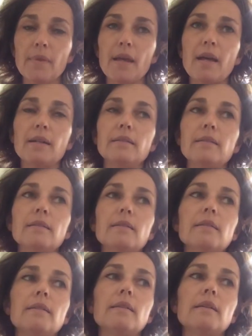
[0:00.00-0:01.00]
And
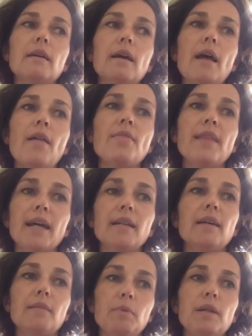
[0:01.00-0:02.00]

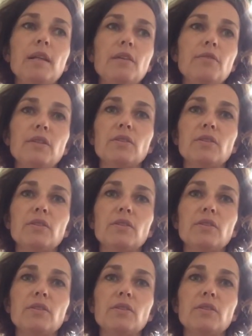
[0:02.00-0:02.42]
that, I believe,